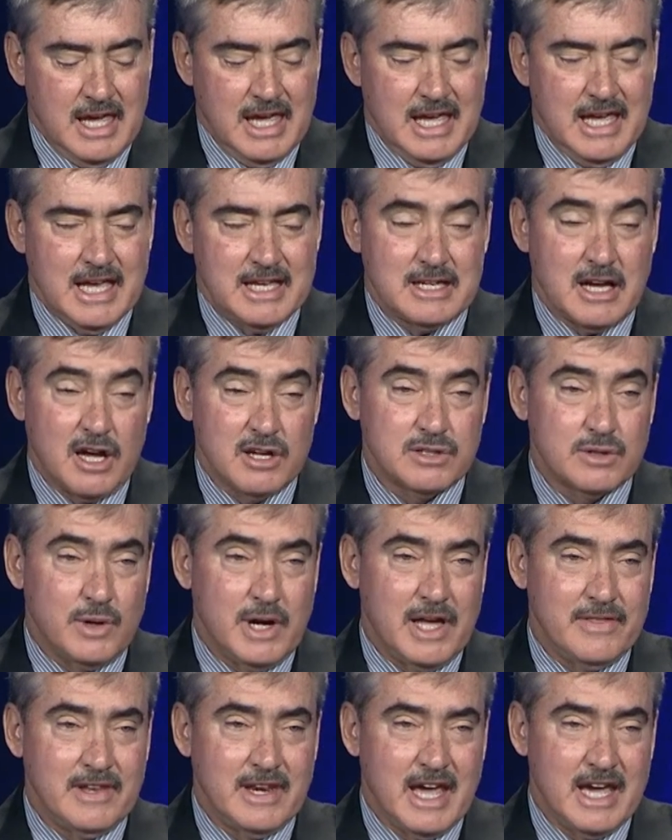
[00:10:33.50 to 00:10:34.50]
It also
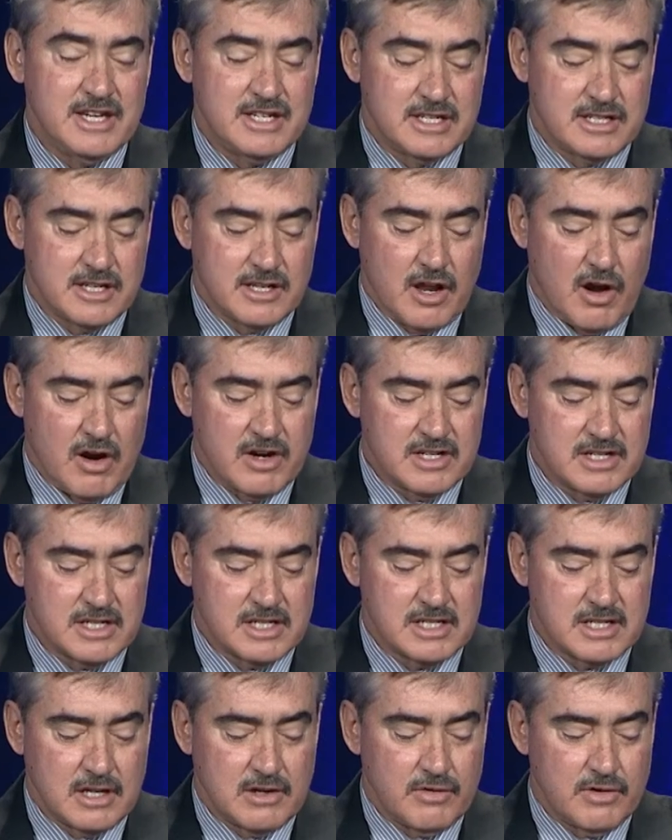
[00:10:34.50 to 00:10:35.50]
had the nation's
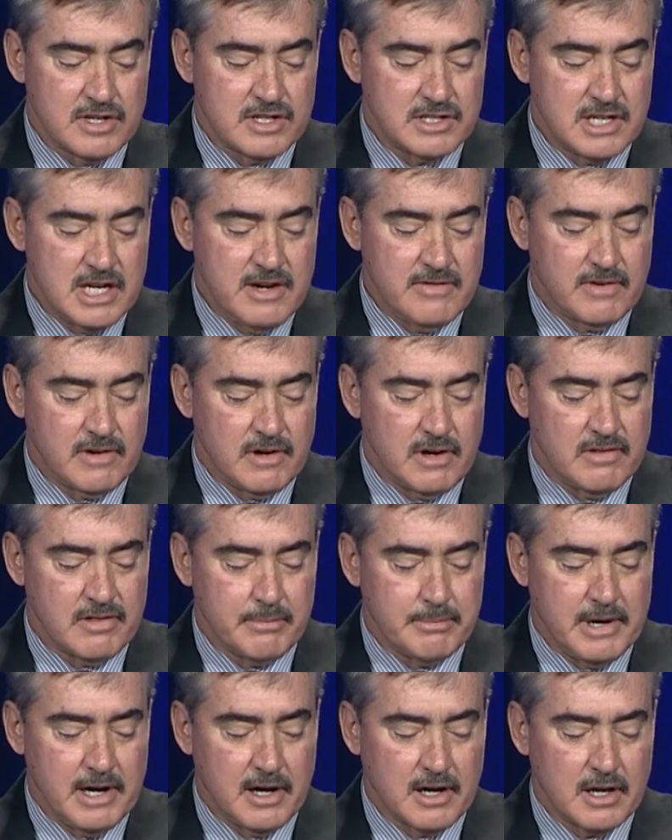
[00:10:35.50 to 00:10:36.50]
largest receiver of the
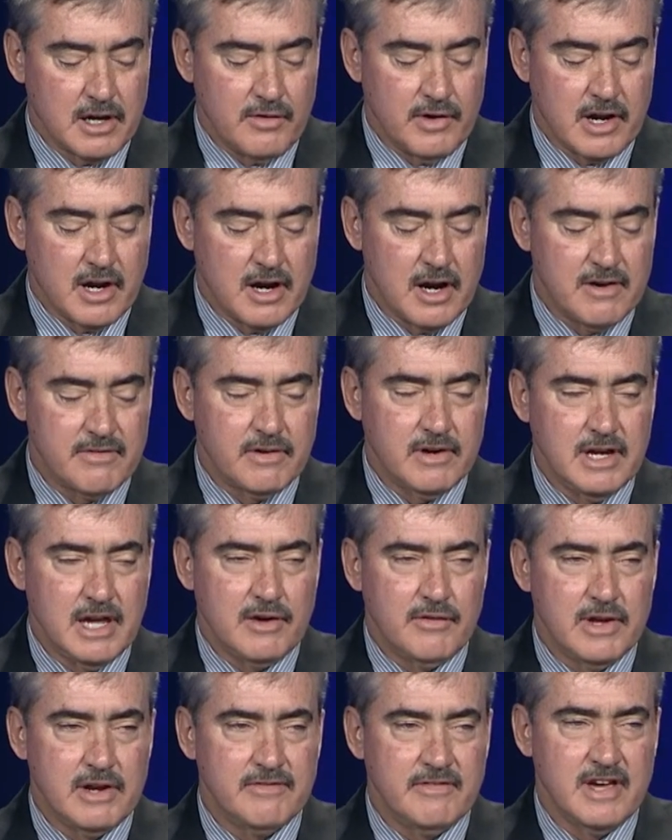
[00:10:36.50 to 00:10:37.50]
American Recovery and
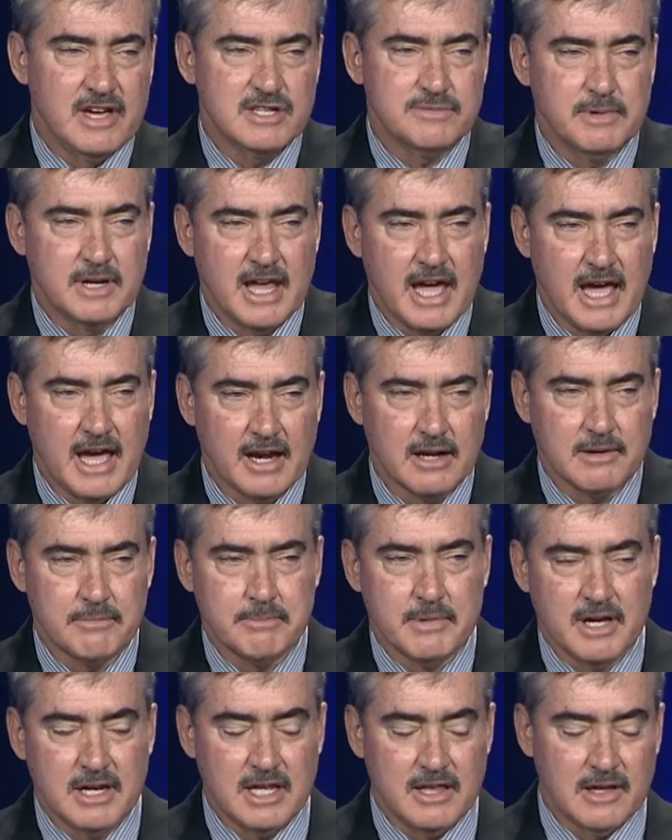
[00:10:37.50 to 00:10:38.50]
Reinvestment Act
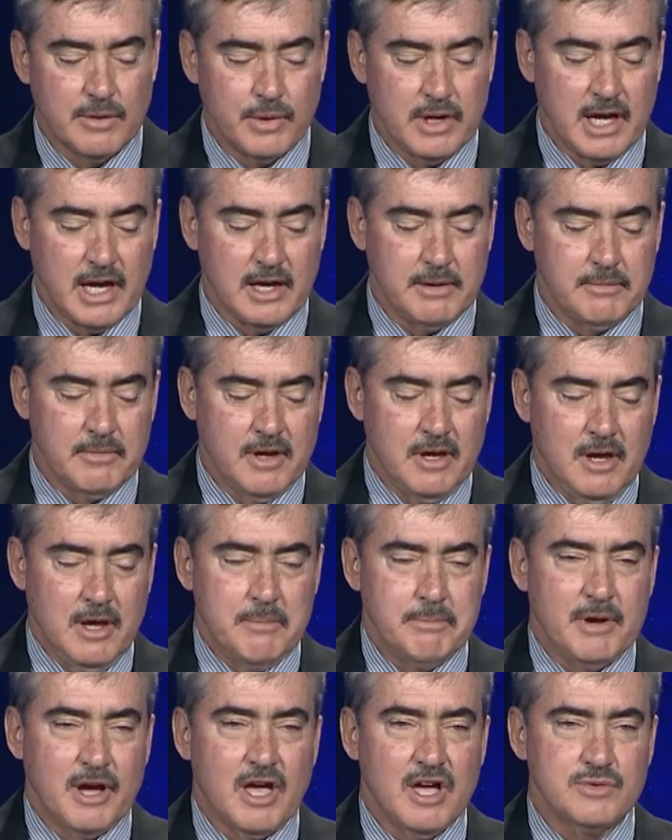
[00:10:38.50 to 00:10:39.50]
money that we had
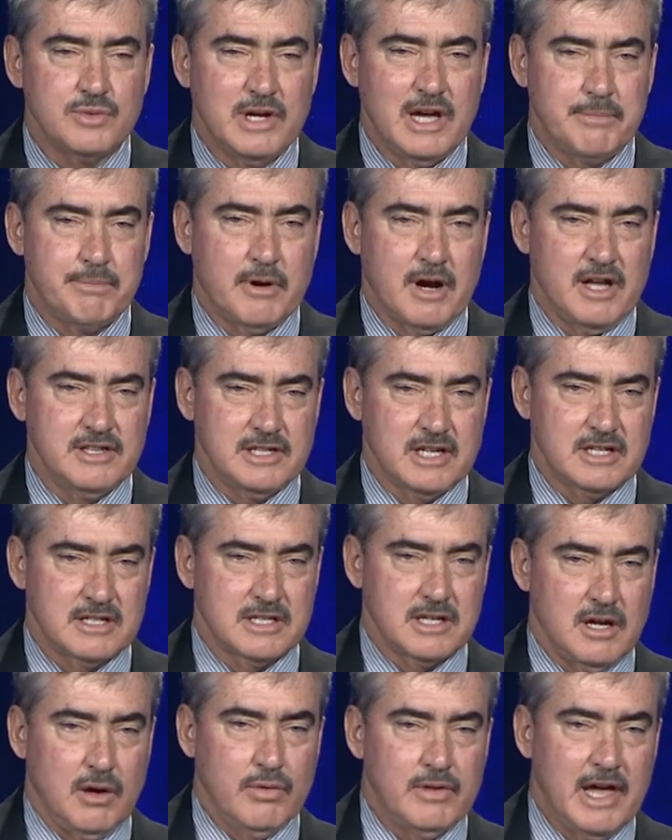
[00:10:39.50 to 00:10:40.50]
because we had projects
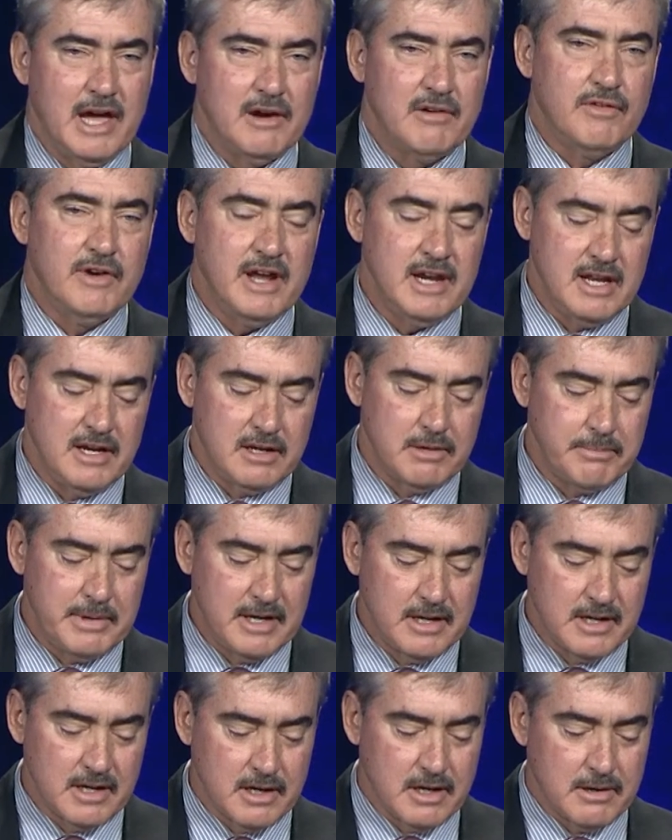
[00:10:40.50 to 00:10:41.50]
on that ready to be
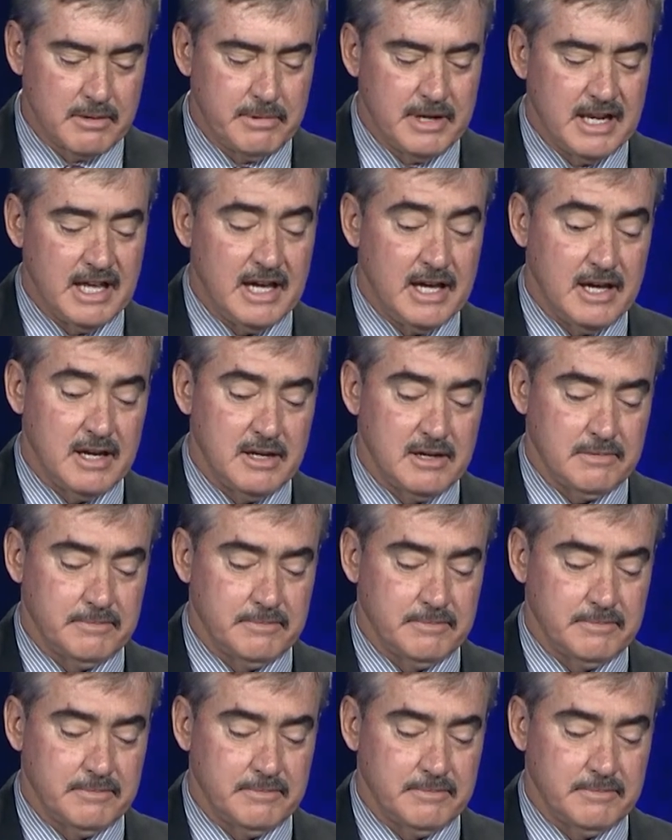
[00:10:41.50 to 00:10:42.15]
led.